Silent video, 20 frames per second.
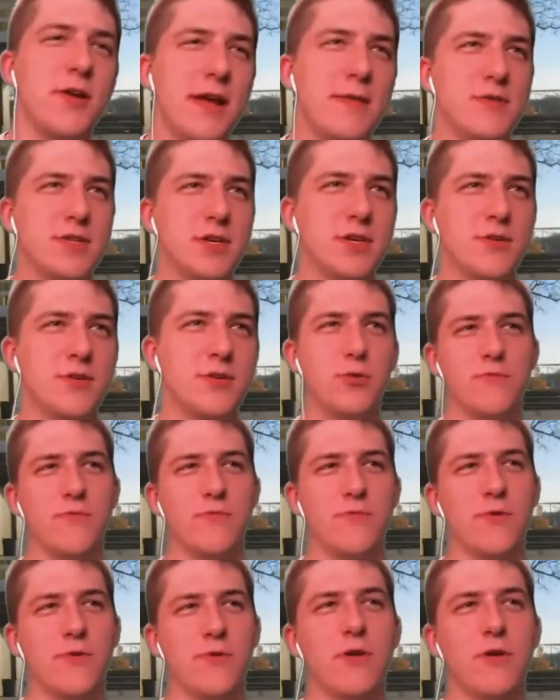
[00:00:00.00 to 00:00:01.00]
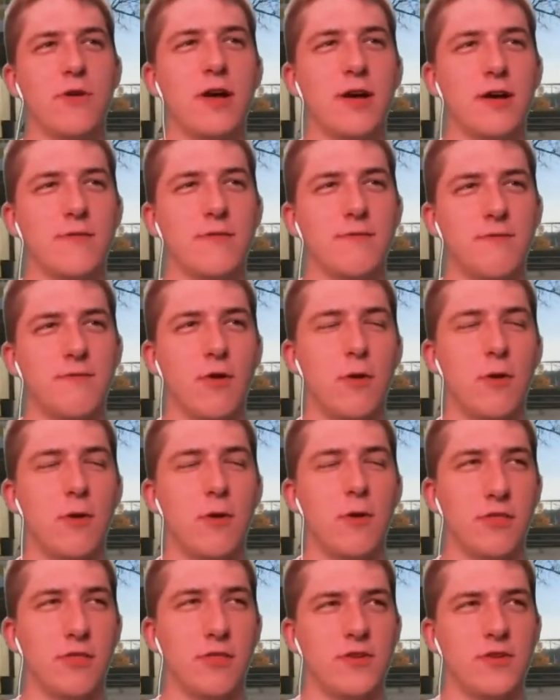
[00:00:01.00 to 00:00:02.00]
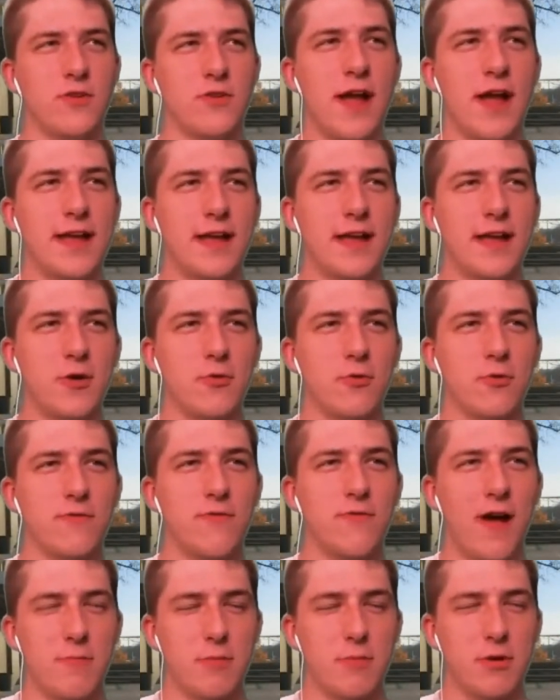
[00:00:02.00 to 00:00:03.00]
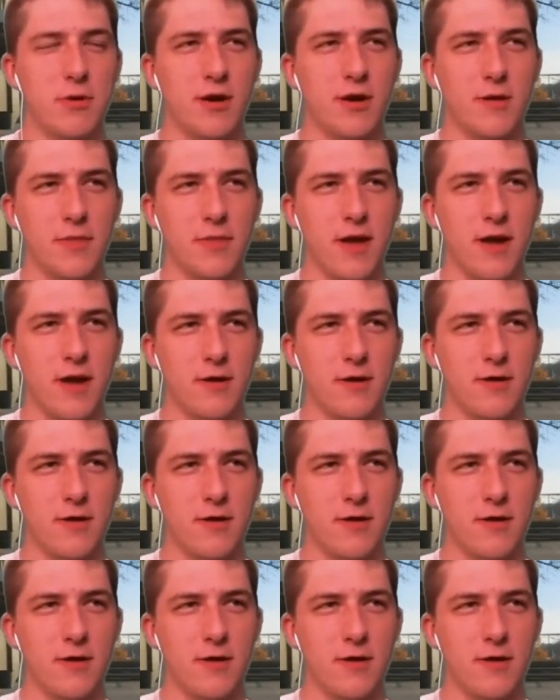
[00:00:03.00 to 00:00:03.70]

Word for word: name to Google for uh, for a month to try and get Google Fiber to come there.